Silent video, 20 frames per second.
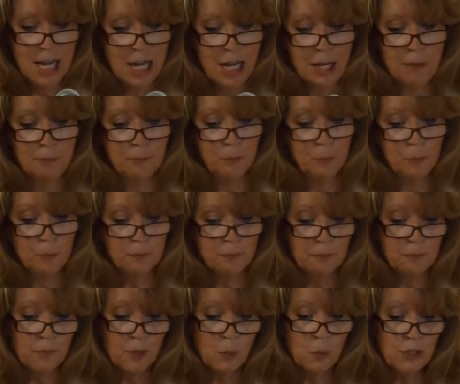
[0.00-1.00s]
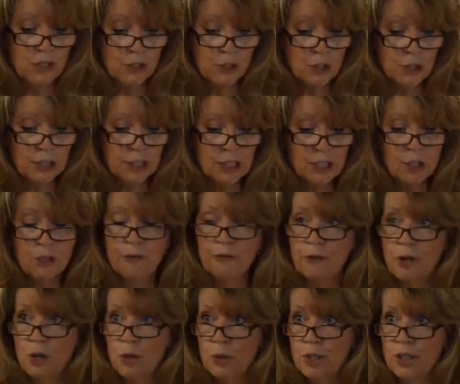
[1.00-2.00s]
Um, we certainly look
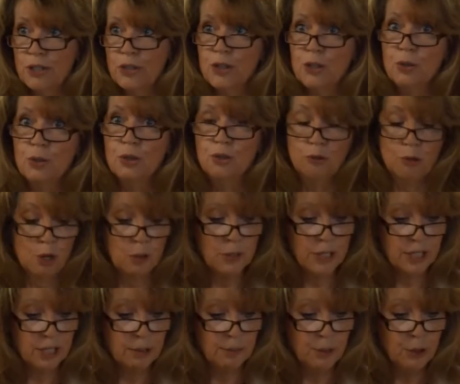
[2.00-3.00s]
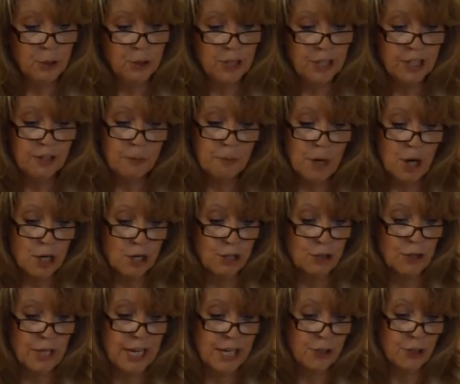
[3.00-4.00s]
forward to a growing community of
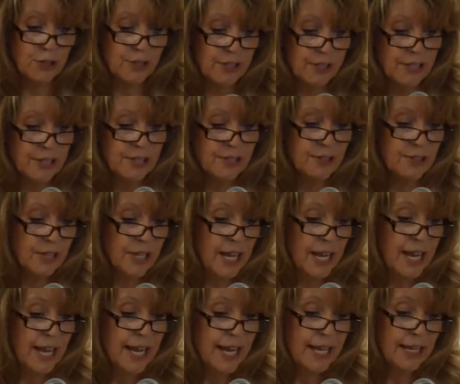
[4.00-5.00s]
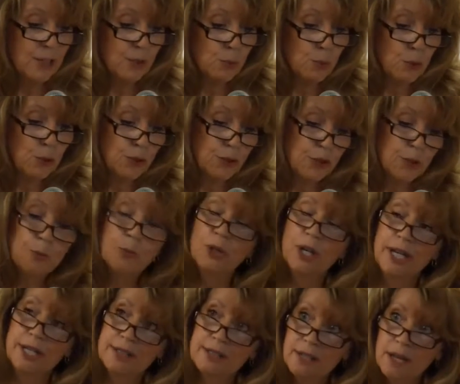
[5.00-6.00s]
partner agencies as word
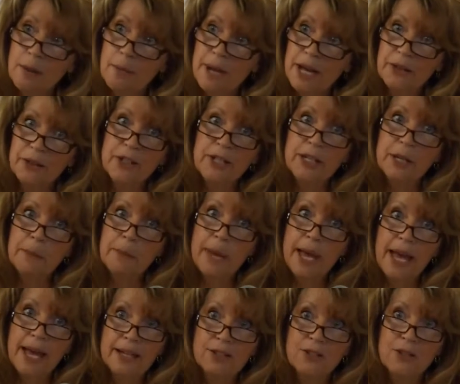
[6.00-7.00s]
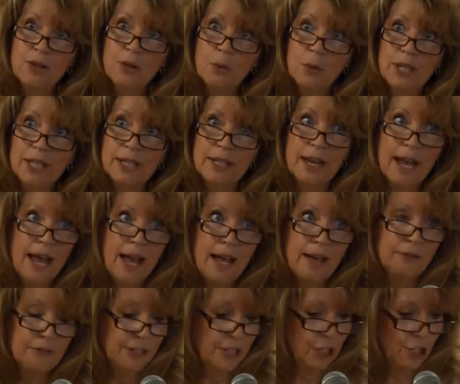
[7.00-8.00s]
spreads about the impact that we can
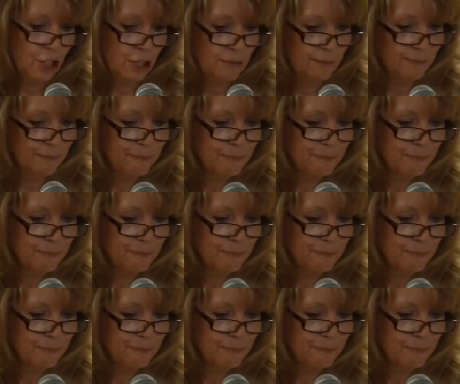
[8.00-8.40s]
have here.